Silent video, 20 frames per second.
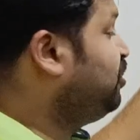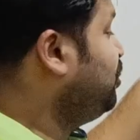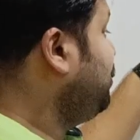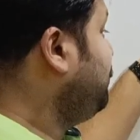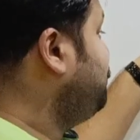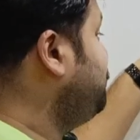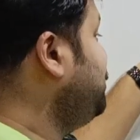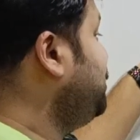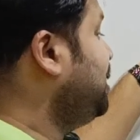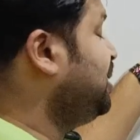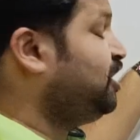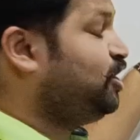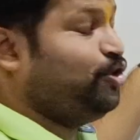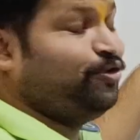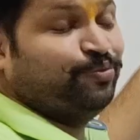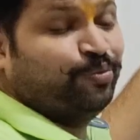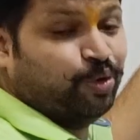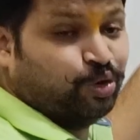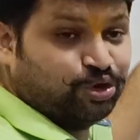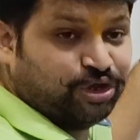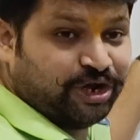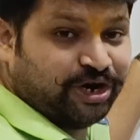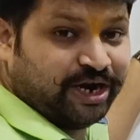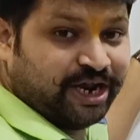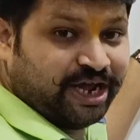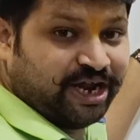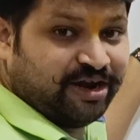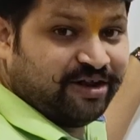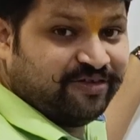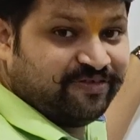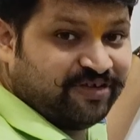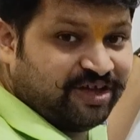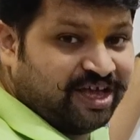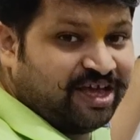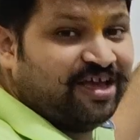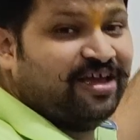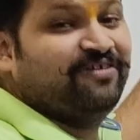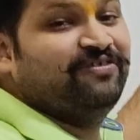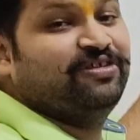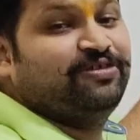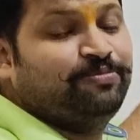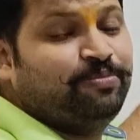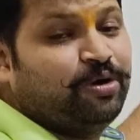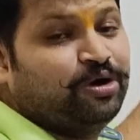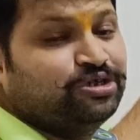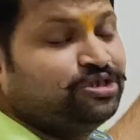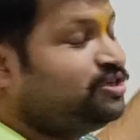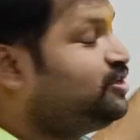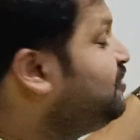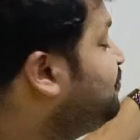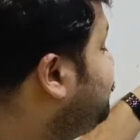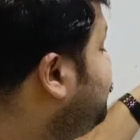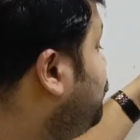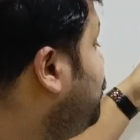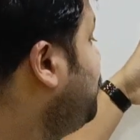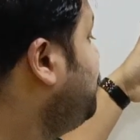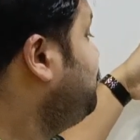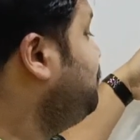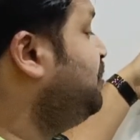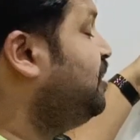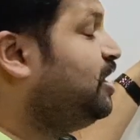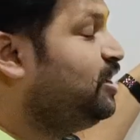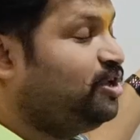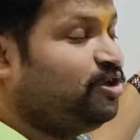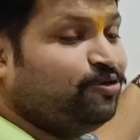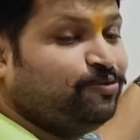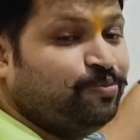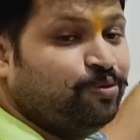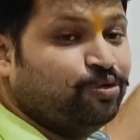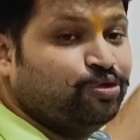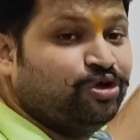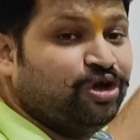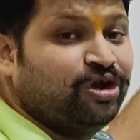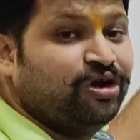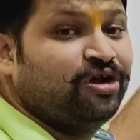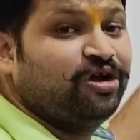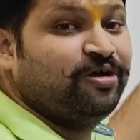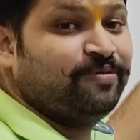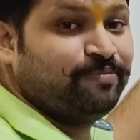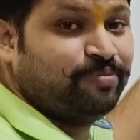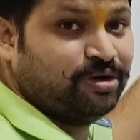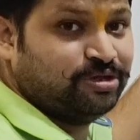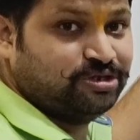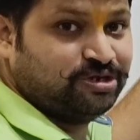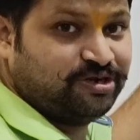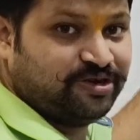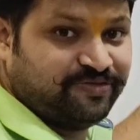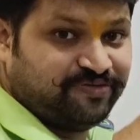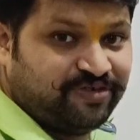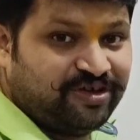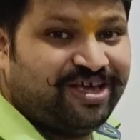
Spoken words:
P and Q both are negative. If it's positive, P and Q both are positive.